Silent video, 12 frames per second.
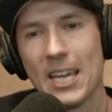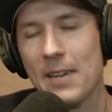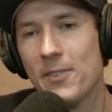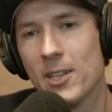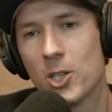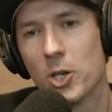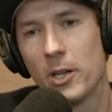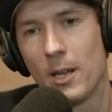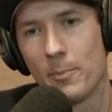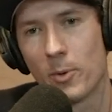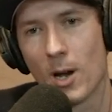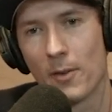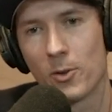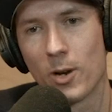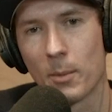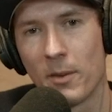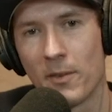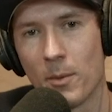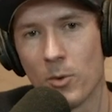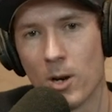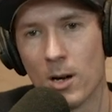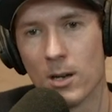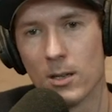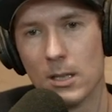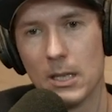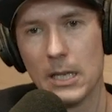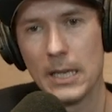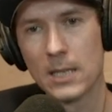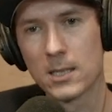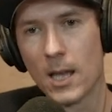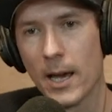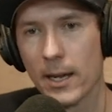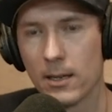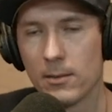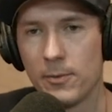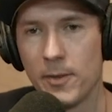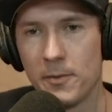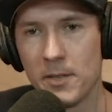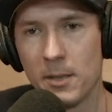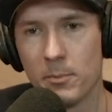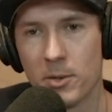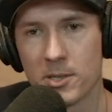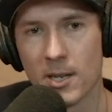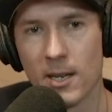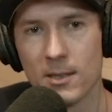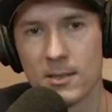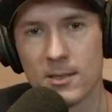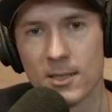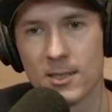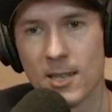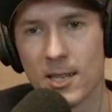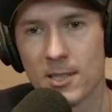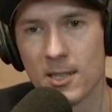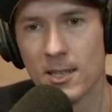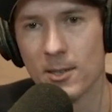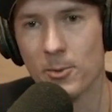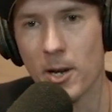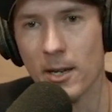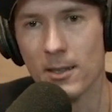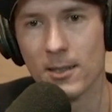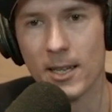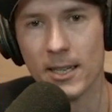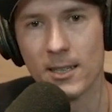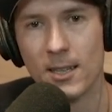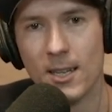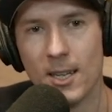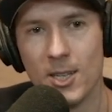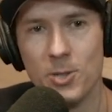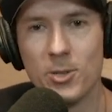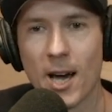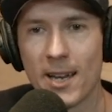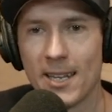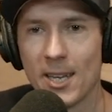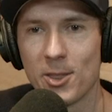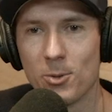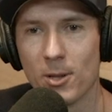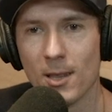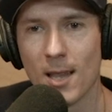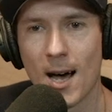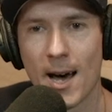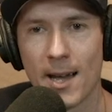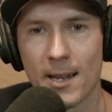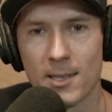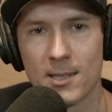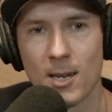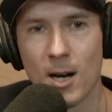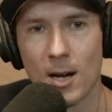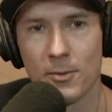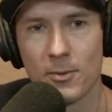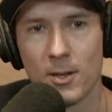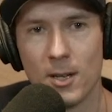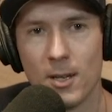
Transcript: Even good improv, correct me if I'm wrong, is like 15% success hit rate. Like you got to get through a lot Not of us. tough.